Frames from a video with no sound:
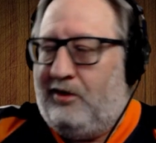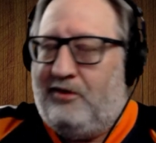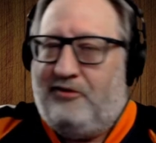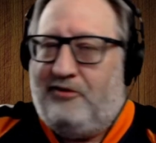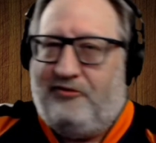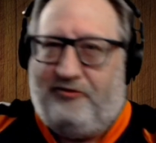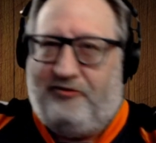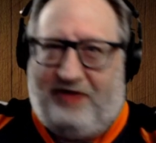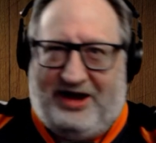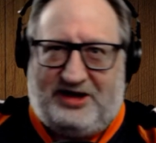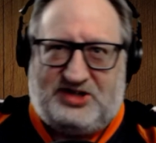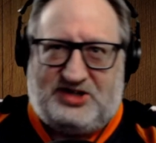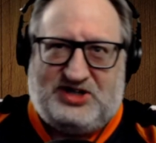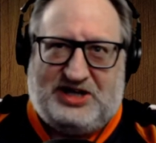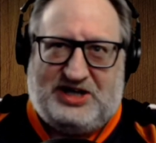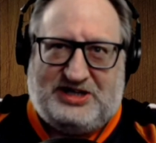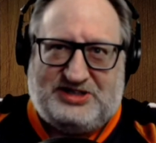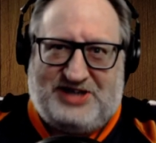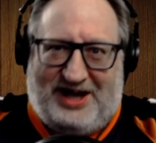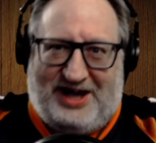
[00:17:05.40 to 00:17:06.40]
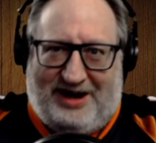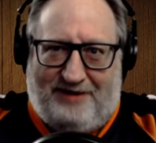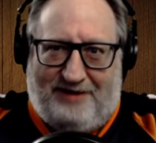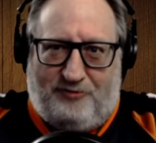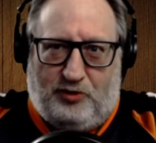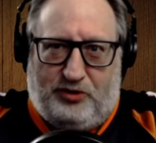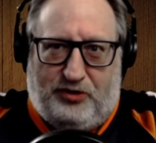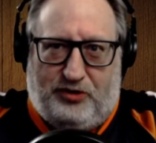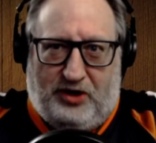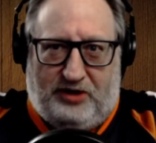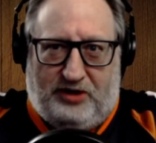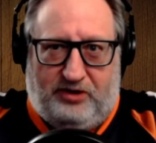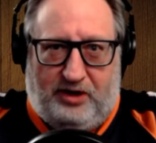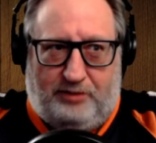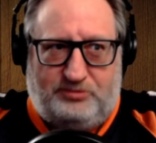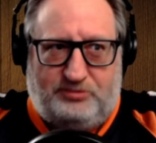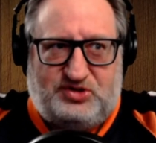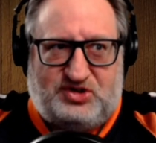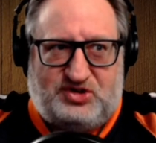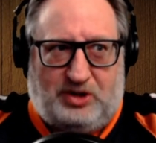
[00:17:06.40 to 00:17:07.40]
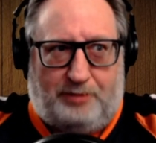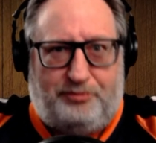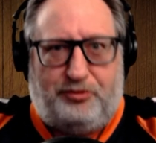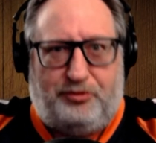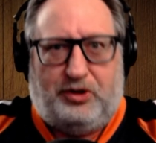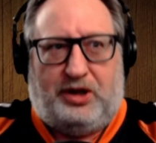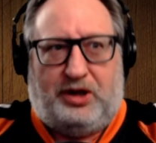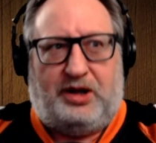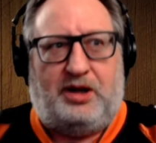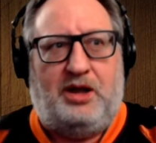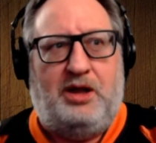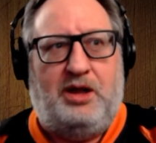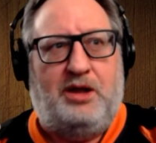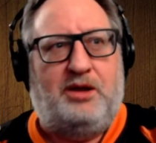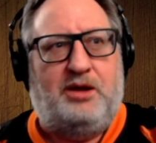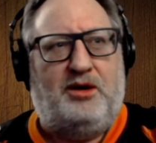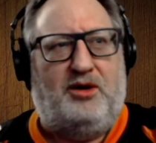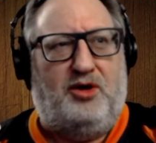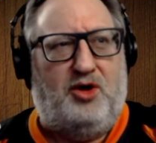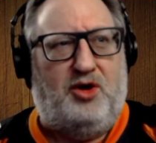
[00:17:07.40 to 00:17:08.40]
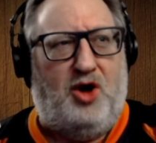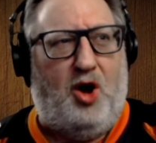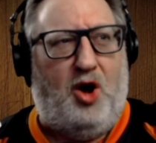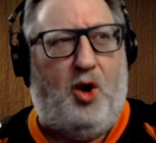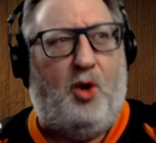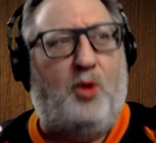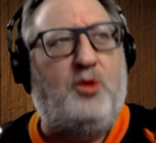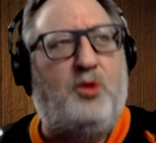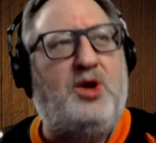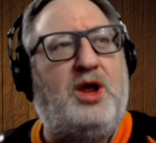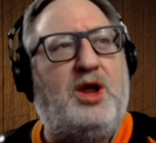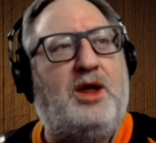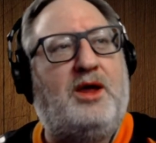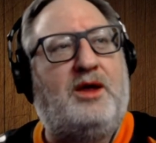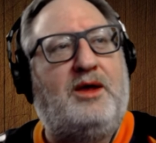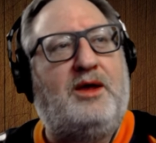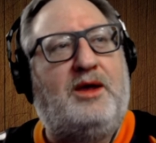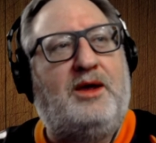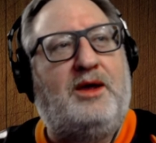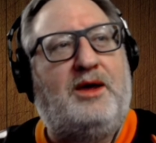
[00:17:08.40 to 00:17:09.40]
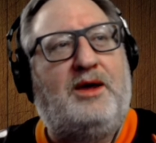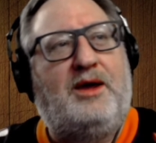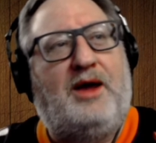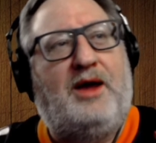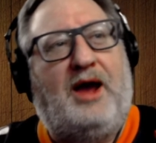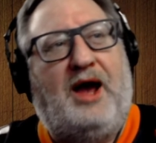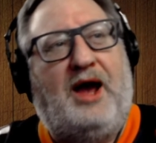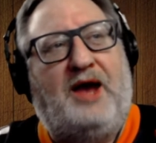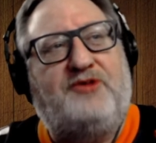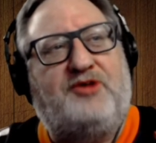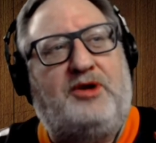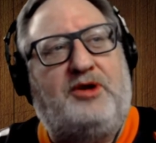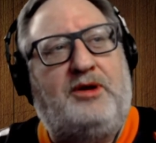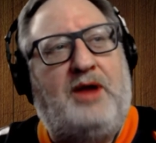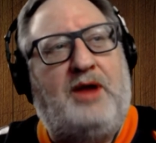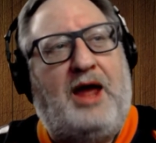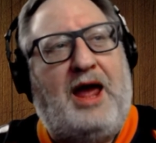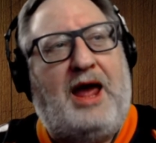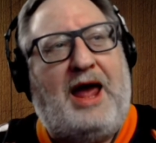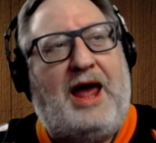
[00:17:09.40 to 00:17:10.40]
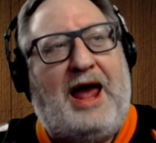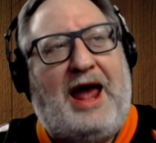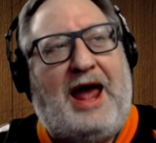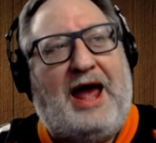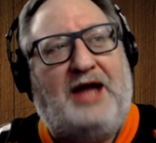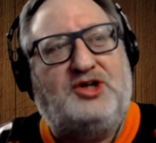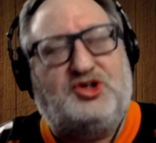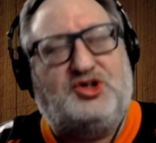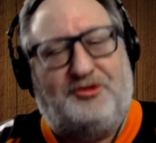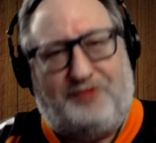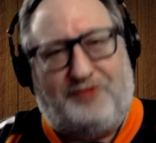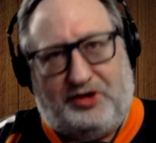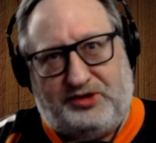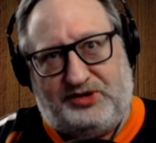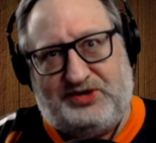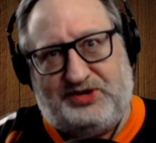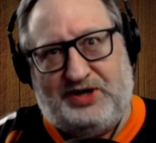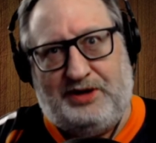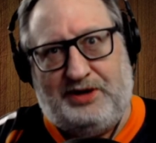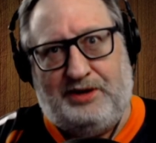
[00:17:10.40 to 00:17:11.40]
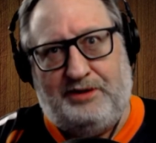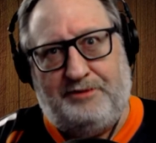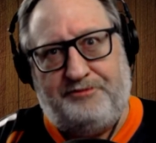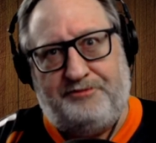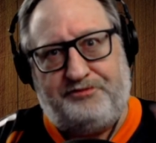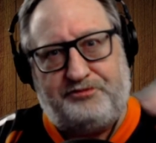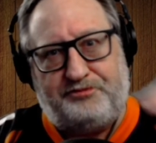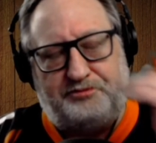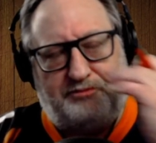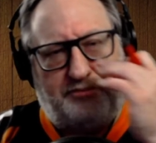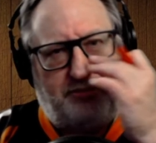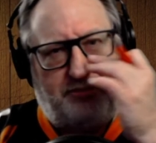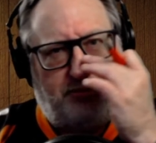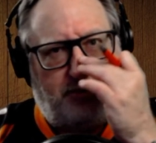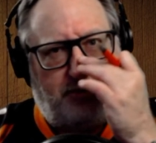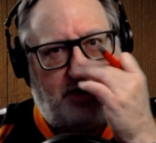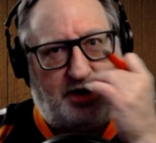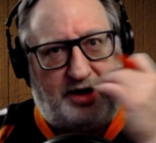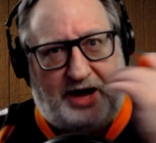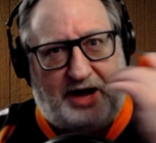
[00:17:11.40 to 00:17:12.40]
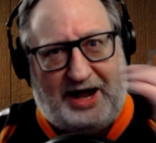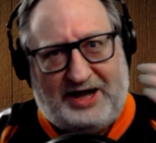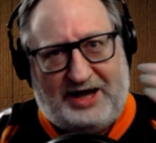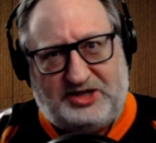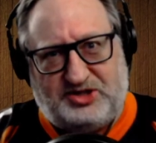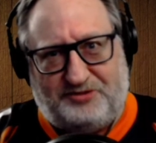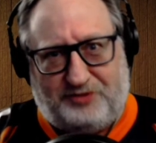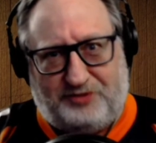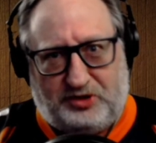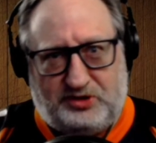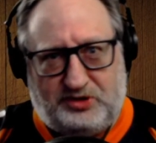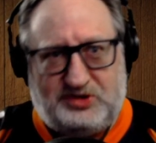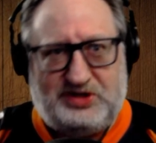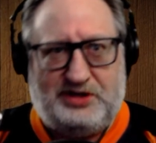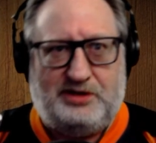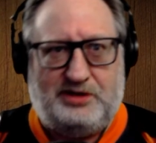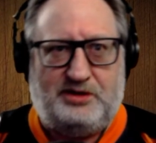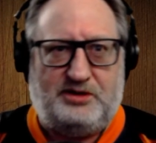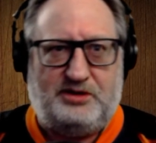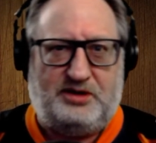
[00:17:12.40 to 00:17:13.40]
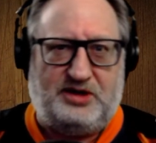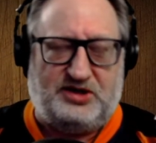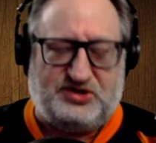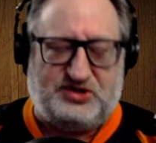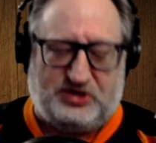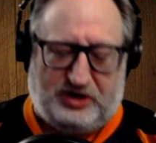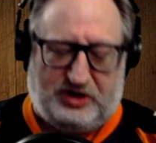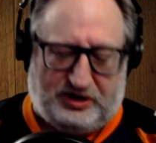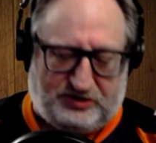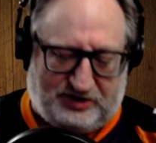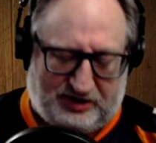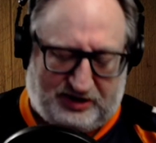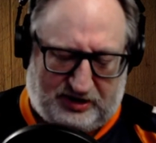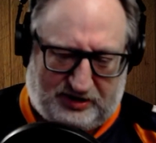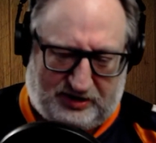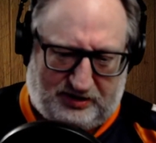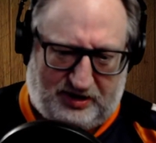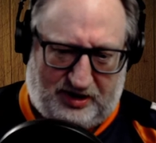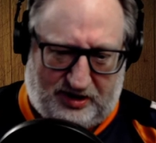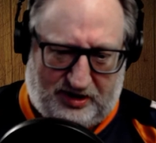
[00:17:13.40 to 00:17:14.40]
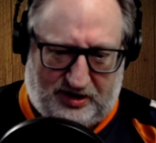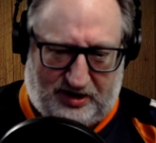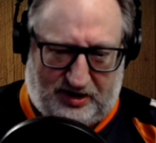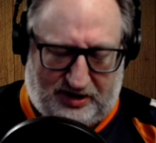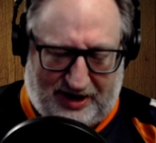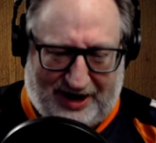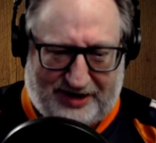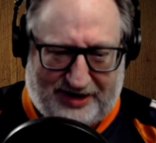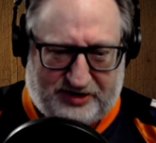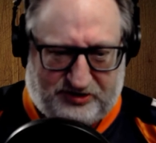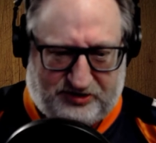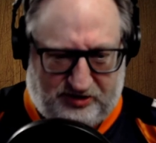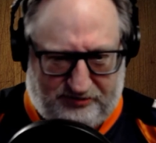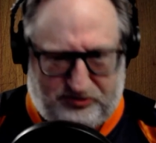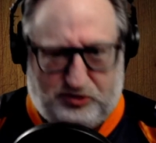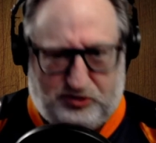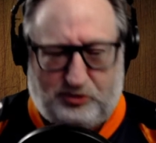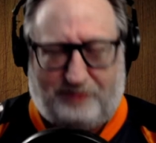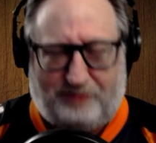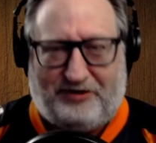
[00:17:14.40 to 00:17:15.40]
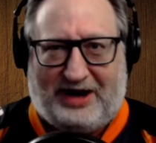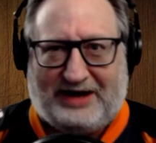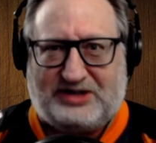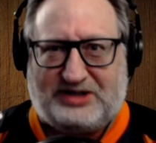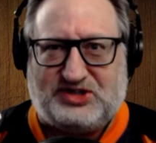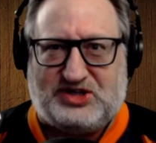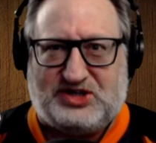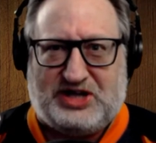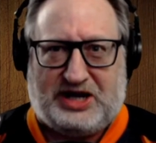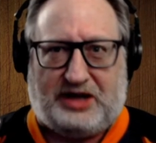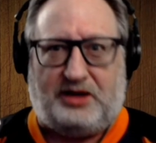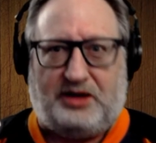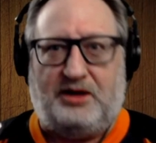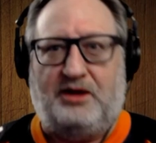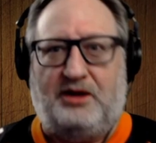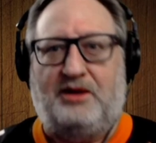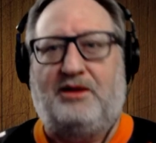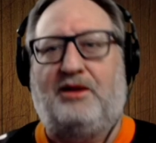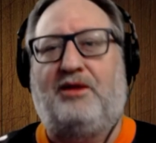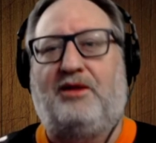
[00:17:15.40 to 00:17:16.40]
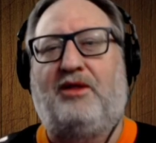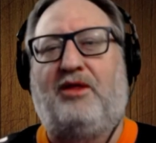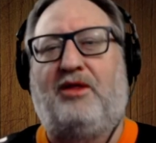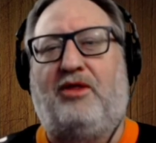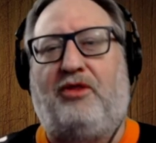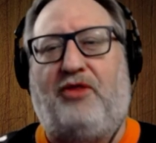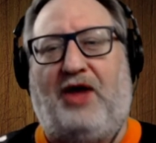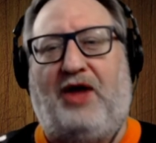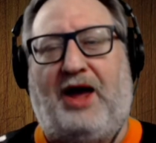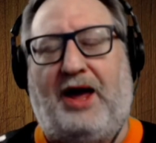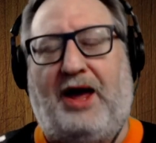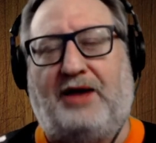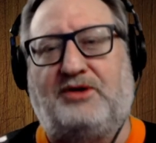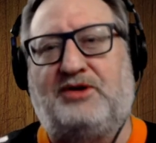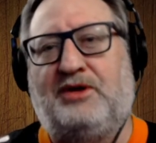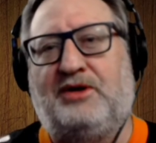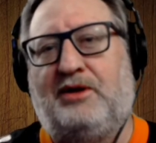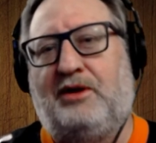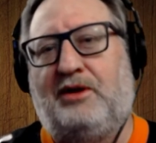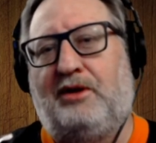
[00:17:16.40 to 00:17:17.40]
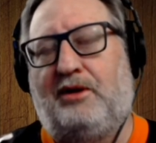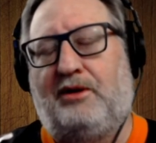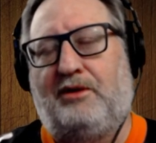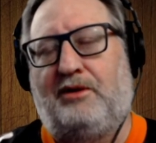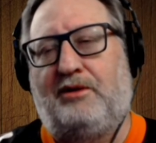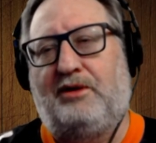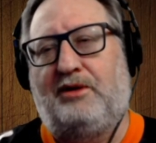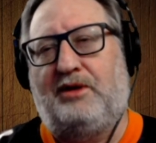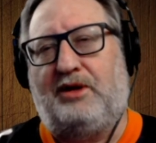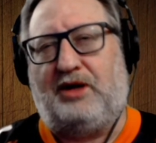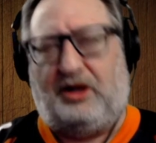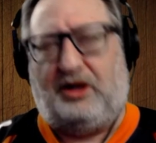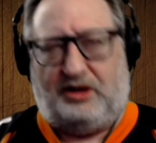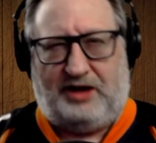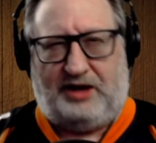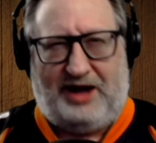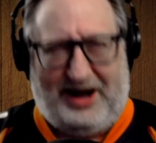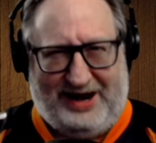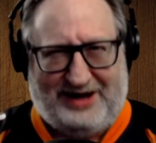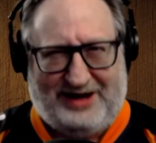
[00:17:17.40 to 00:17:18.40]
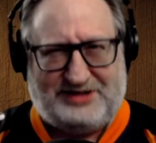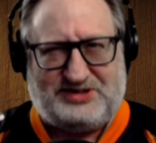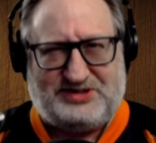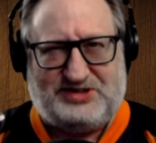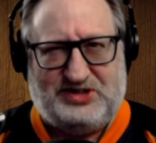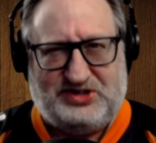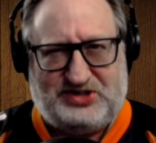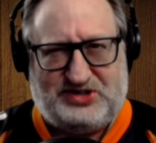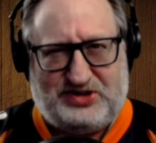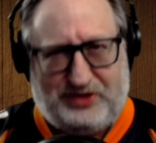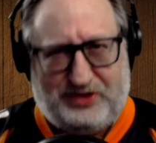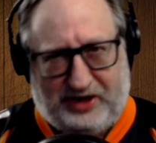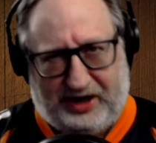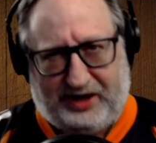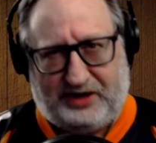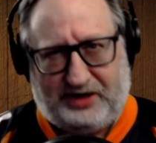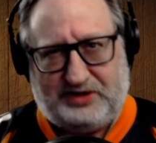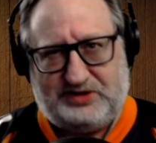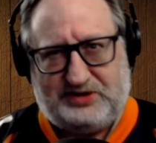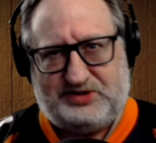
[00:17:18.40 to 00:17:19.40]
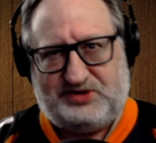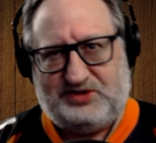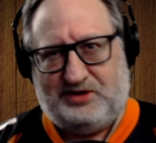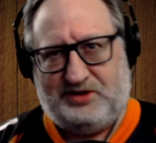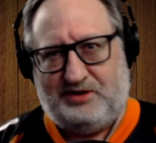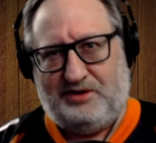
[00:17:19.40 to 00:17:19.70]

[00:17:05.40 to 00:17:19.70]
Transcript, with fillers: Vaccines have within them something known as an adjuvant. An adjuvant is an, addi- an additive to a vaccine that enhances things.